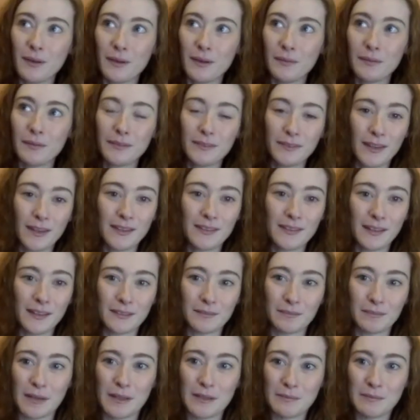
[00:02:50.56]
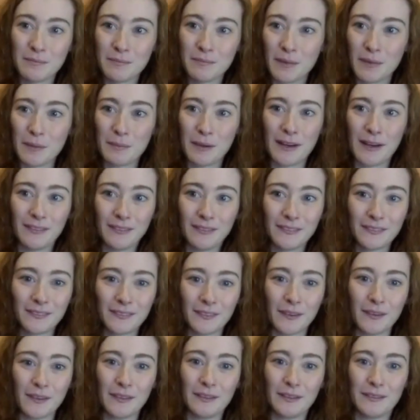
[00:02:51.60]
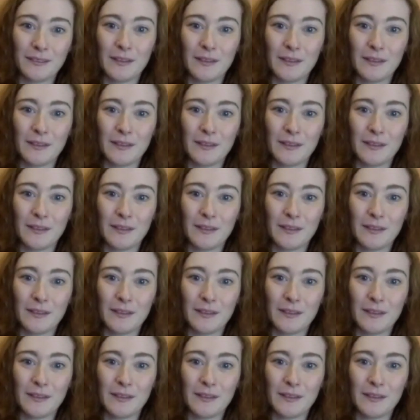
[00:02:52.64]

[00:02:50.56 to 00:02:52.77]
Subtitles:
would say like my parents are